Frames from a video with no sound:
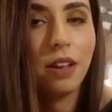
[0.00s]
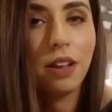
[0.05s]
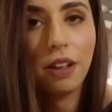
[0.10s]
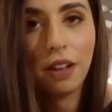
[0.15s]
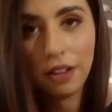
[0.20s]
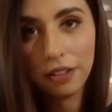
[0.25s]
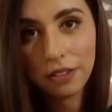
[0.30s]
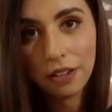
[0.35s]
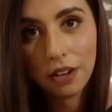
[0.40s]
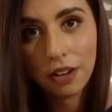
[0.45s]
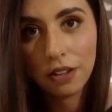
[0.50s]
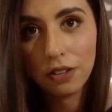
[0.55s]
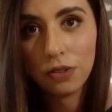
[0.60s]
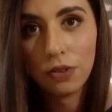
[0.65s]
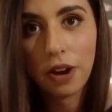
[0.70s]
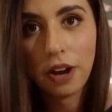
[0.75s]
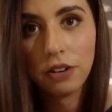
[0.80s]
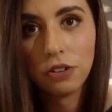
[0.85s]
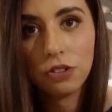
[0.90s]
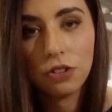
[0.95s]
is going to get
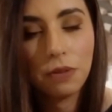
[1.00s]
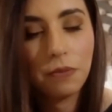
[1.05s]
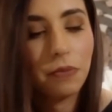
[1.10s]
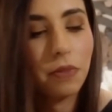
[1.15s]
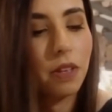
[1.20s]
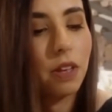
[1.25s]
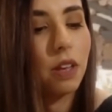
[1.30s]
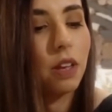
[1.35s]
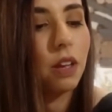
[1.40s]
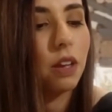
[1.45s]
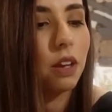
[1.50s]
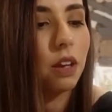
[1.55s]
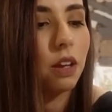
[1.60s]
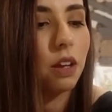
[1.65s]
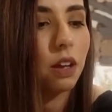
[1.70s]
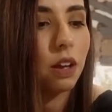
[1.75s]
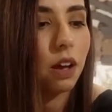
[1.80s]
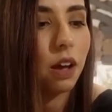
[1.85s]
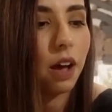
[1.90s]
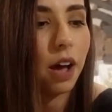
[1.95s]
scratched.
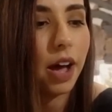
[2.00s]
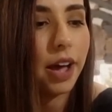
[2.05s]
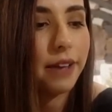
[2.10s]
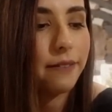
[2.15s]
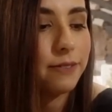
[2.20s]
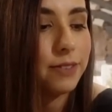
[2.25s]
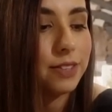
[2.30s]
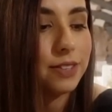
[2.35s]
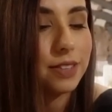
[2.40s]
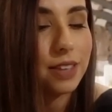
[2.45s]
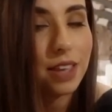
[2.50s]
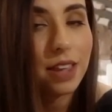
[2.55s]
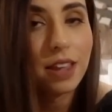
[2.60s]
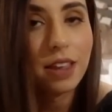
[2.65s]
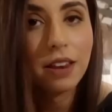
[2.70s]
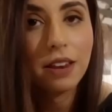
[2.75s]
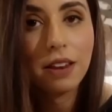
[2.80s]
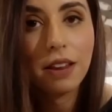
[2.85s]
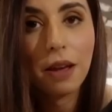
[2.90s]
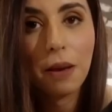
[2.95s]
I've
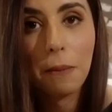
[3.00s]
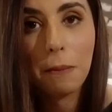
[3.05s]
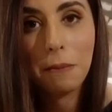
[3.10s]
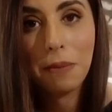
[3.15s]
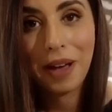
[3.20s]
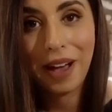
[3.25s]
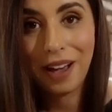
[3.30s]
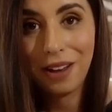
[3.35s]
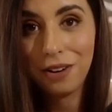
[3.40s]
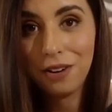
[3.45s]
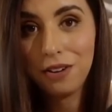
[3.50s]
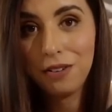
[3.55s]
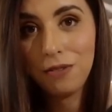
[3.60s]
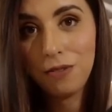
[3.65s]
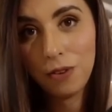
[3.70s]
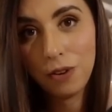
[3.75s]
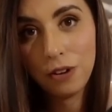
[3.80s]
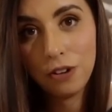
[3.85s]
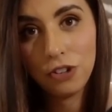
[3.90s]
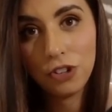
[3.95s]
seen a battered
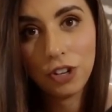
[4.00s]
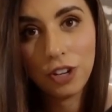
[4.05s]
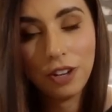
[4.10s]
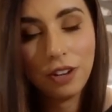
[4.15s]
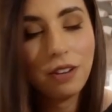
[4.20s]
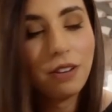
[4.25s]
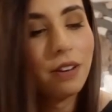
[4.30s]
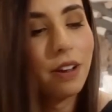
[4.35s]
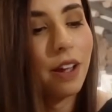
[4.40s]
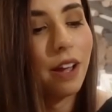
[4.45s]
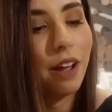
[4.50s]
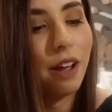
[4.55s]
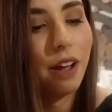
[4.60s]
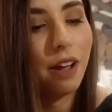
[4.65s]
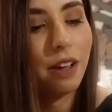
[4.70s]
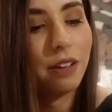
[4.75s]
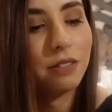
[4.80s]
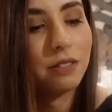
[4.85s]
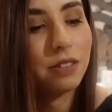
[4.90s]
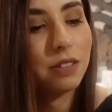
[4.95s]
version
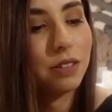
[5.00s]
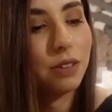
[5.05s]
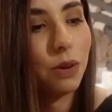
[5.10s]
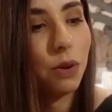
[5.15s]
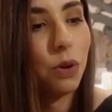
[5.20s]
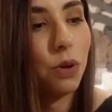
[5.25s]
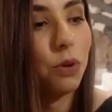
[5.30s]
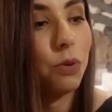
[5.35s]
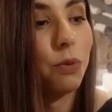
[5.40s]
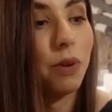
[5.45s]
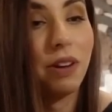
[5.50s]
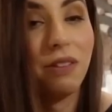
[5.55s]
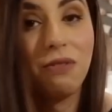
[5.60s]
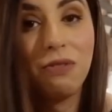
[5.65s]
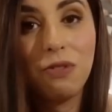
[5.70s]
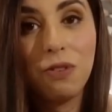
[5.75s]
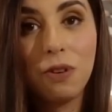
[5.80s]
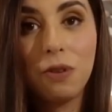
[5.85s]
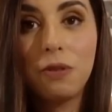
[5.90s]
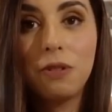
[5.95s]
at Holt
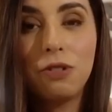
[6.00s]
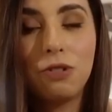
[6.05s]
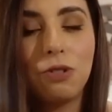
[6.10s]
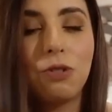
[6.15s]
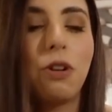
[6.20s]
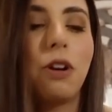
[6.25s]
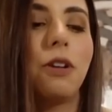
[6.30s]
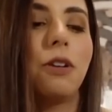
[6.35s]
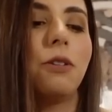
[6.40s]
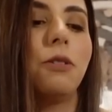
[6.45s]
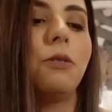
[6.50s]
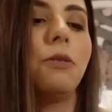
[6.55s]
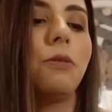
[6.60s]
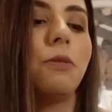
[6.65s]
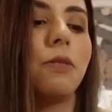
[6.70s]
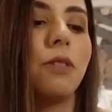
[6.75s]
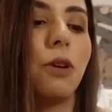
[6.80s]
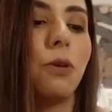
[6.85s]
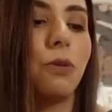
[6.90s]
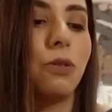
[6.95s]
Renfrew in
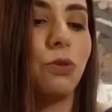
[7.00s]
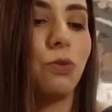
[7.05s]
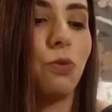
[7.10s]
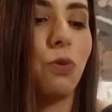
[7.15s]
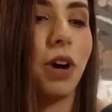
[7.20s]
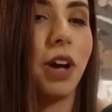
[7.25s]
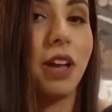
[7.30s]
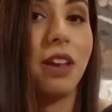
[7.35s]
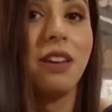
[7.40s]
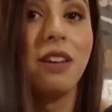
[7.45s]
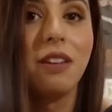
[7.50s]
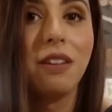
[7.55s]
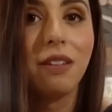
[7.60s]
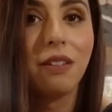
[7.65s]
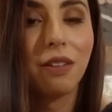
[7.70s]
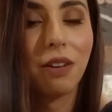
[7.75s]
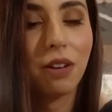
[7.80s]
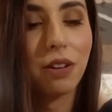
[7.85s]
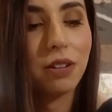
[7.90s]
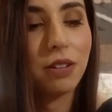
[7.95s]
Toronto. There was
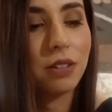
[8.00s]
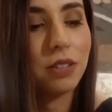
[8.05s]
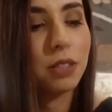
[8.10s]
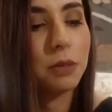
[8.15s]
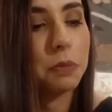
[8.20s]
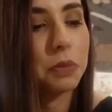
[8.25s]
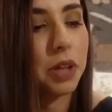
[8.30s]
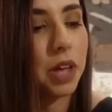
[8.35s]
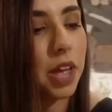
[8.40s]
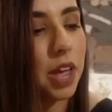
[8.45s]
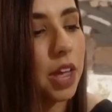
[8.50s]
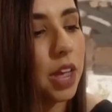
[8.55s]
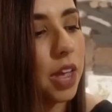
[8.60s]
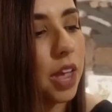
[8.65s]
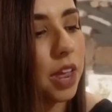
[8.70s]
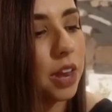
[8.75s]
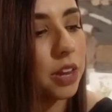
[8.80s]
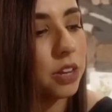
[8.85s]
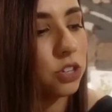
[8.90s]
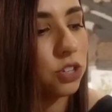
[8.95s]
one on display
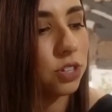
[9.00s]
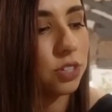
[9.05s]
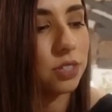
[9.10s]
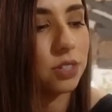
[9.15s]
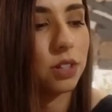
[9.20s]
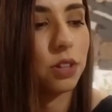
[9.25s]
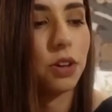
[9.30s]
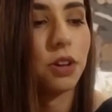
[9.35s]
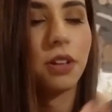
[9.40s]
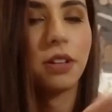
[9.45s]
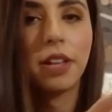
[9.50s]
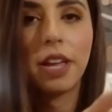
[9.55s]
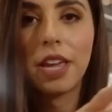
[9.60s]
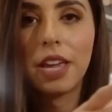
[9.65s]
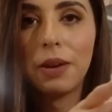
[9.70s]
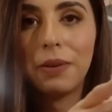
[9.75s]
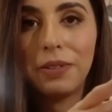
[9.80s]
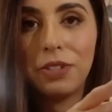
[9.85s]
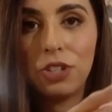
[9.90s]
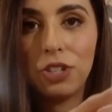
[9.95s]
and it just looked
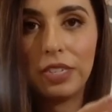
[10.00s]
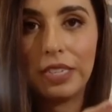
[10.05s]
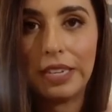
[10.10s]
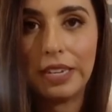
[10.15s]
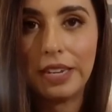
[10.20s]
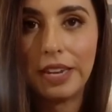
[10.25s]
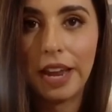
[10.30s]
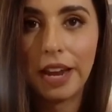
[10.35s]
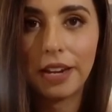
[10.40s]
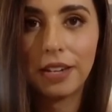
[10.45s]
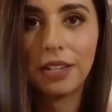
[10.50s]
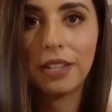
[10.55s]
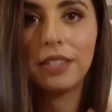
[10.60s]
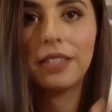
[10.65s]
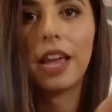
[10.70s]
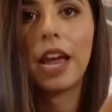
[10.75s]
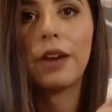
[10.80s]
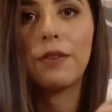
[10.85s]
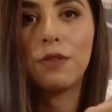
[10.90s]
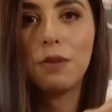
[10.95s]
like it was just nicked
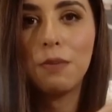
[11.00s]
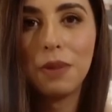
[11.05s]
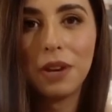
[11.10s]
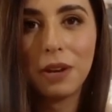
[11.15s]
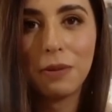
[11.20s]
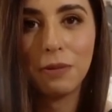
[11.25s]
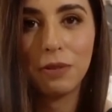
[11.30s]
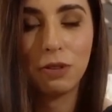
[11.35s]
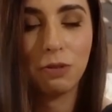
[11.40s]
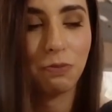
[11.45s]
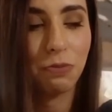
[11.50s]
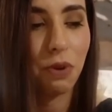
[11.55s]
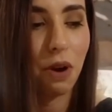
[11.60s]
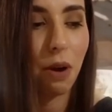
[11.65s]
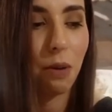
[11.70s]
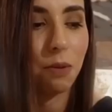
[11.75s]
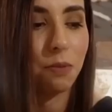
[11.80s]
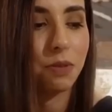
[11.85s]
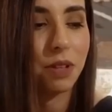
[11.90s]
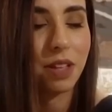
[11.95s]
because everybody was
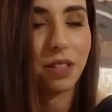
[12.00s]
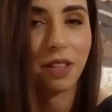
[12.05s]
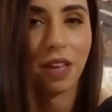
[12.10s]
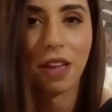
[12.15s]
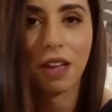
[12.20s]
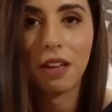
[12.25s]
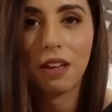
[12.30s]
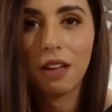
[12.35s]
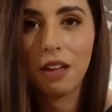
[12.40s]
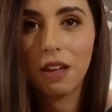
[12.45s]
probably like